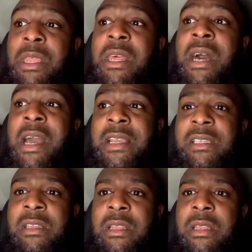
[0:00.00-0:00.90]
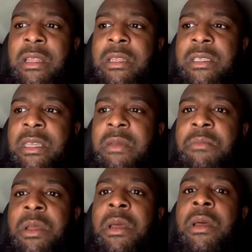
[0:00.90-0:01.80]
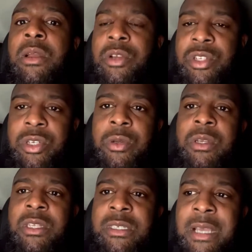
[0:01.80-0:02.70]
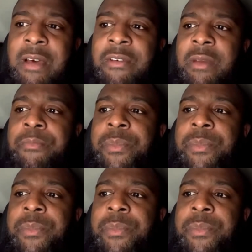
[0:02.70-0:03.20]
the highest in the team, because you deserve it.